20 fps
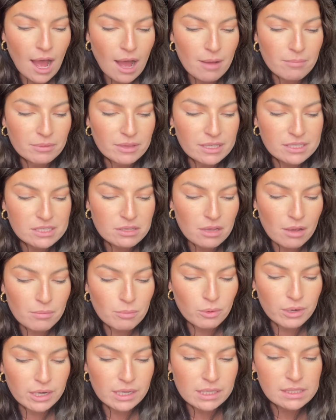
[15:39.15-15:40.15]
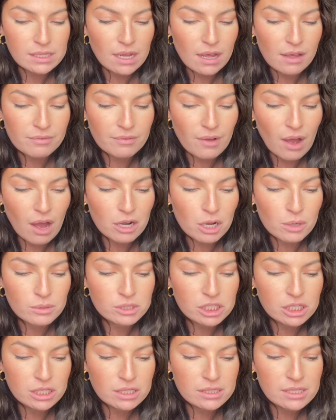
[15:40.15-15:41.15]
This is all boring stuff. Auto
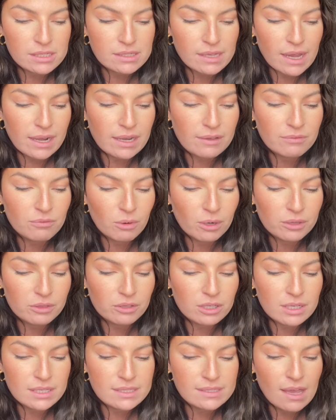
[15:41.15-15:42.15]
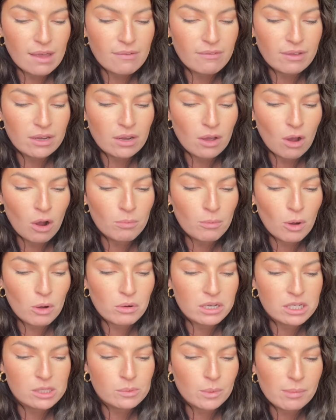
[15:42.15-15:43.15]
insurance is $84.37.
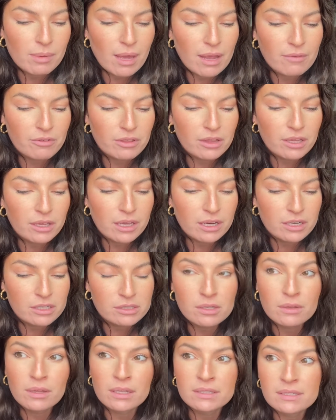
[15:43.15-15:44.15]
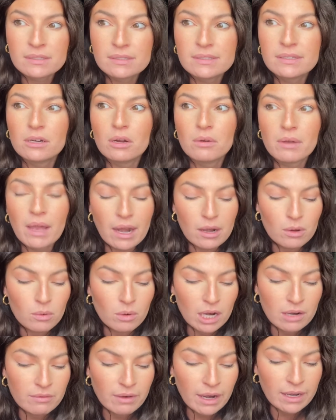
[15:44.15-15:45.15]
Homeowners, we pay for the year, so that's a 0
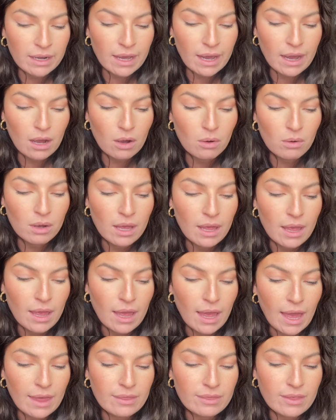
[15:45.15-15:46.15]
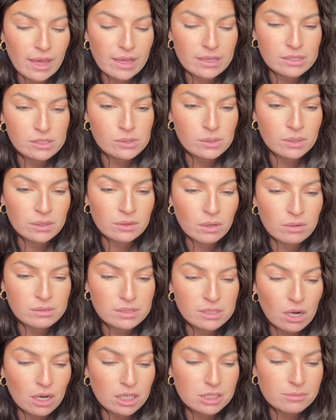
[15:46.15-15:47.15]
category right now. And then student loans
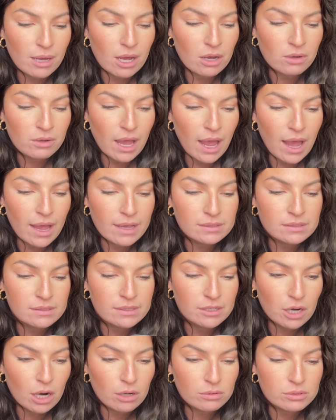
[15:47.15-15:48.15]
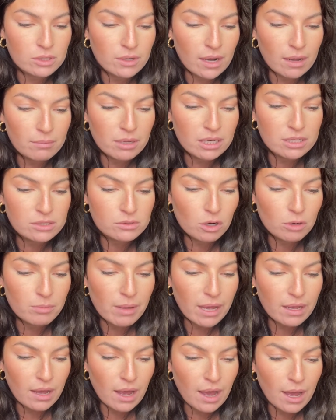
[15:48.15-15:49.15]
talked about as 0. So now I'm gonna scroll
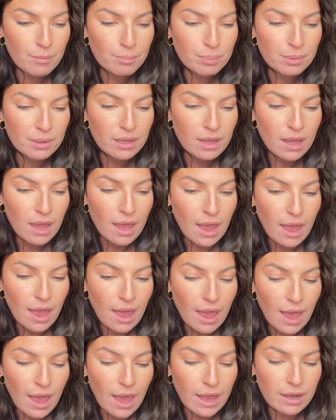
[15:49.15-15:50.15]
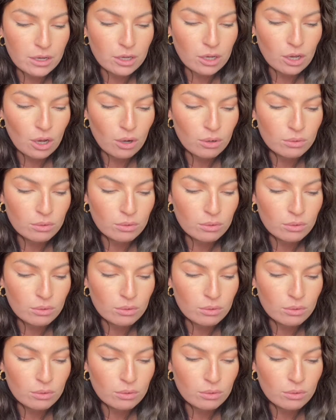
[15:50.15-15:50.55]
back up and go